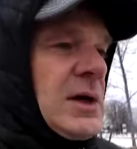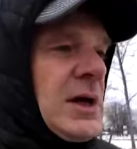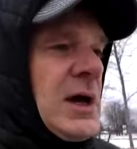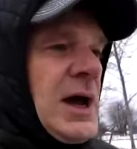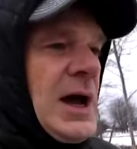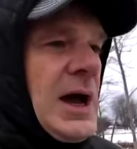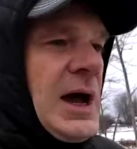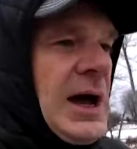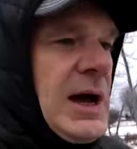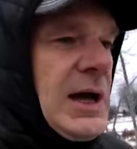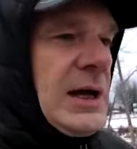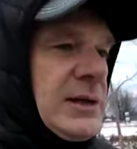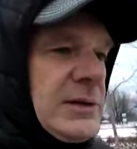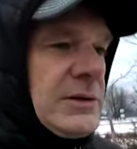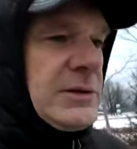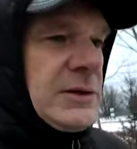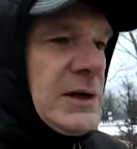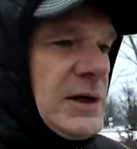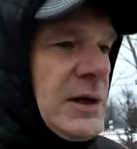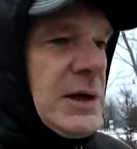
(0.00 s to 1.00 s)

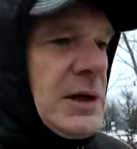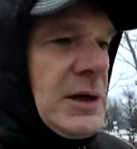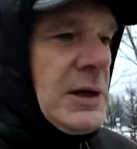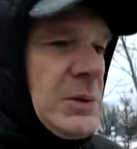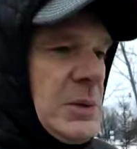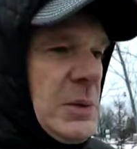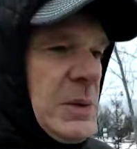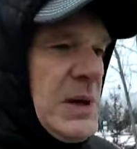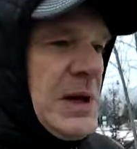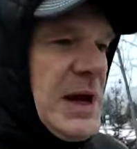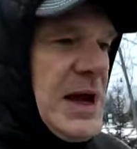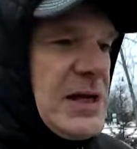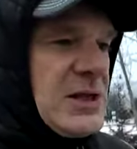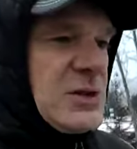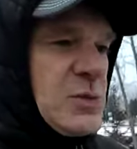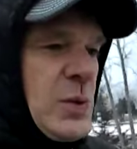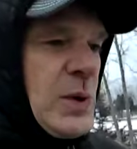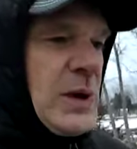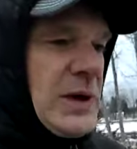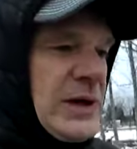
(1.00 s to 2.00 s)
And we
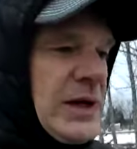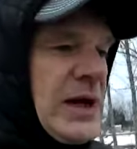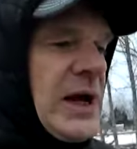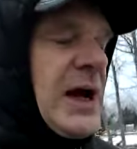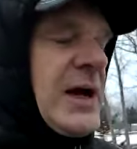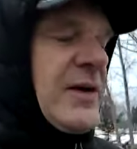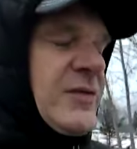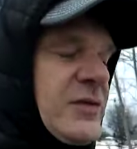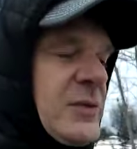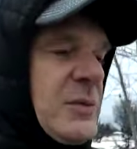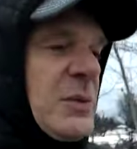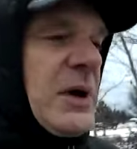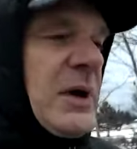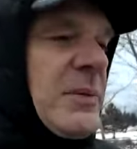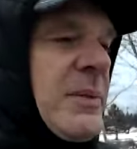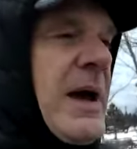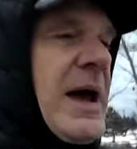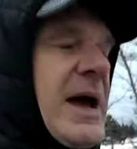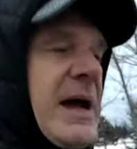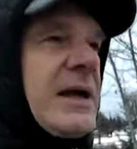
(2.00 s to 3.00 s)
asked one guy from
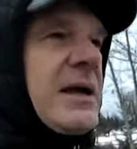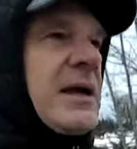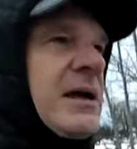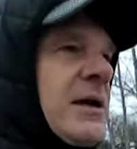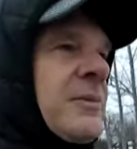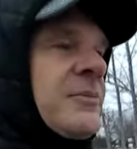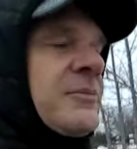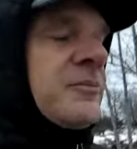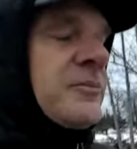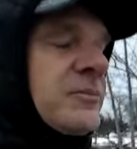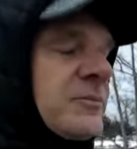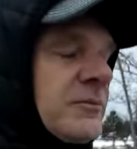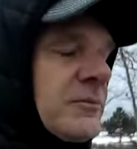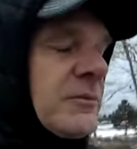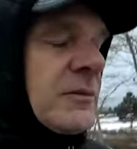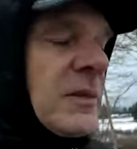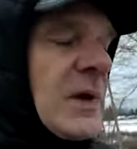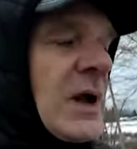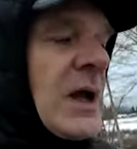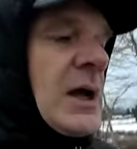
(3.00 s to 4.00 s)
Quebec,
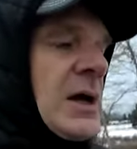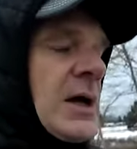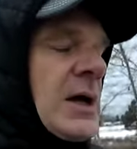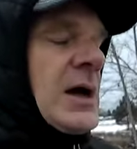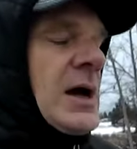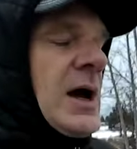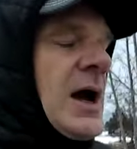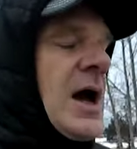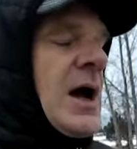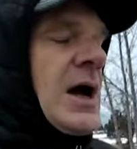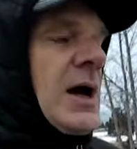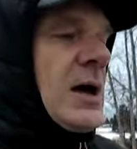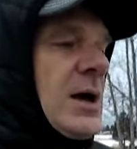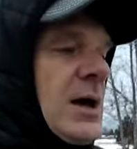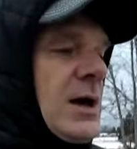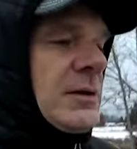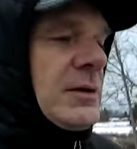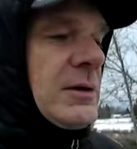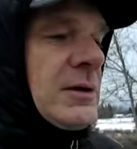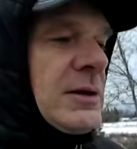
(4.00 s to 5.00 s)

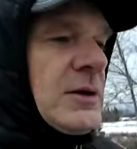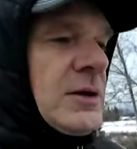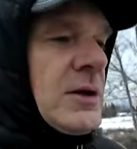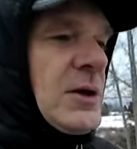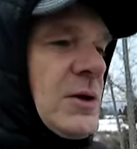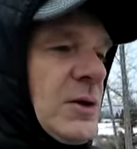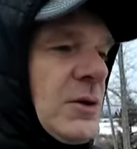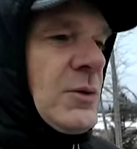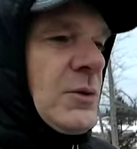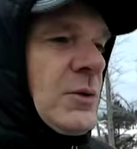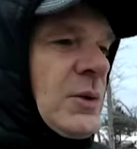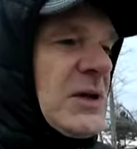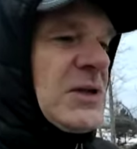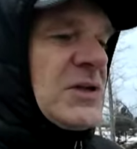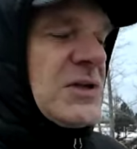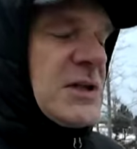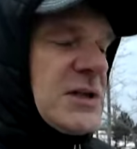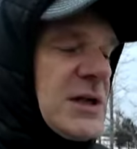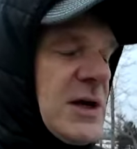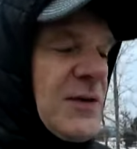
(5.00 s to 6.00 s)
you know,
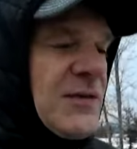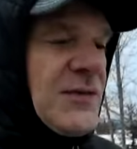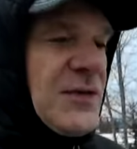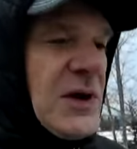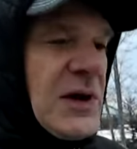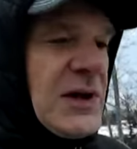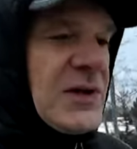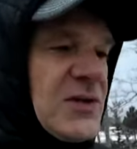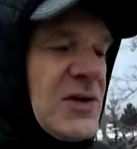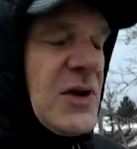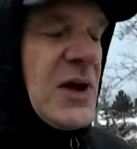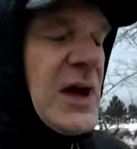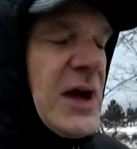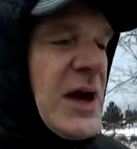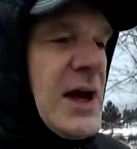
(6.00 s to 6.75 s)
what's the difference?